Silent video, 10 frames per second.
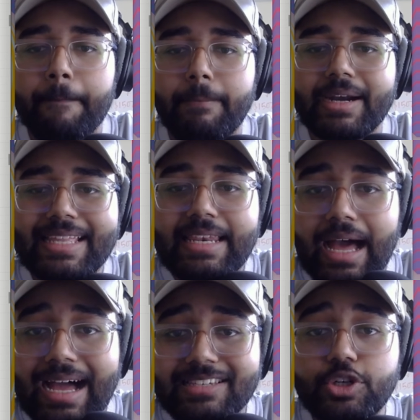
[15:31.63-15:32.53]
but the
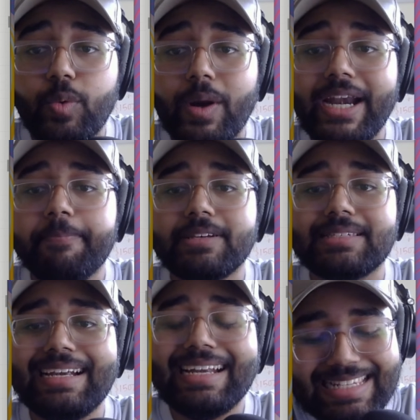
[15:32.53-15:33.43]
last
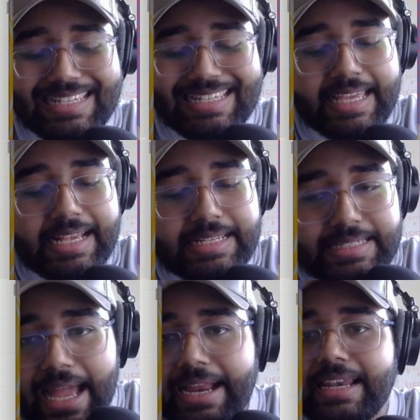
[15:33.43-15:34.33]
20% is
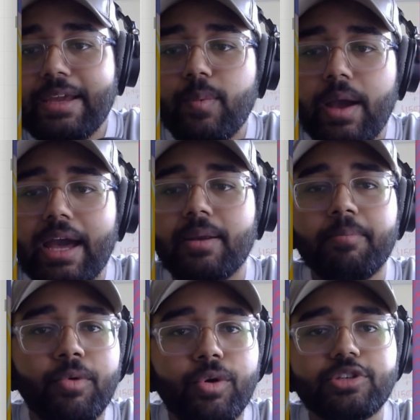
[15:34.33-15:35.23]
exactly where
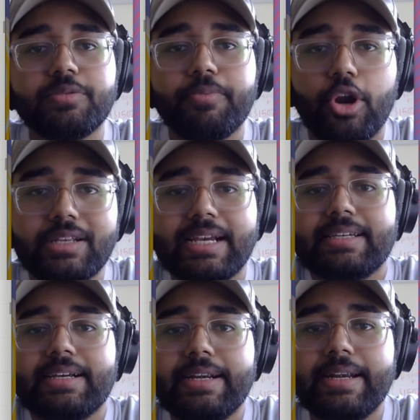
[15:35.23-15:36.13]
most
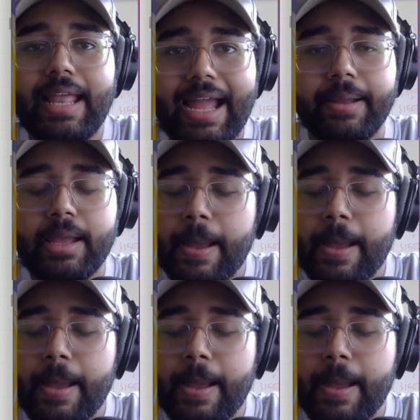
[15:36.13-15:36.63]
projects die,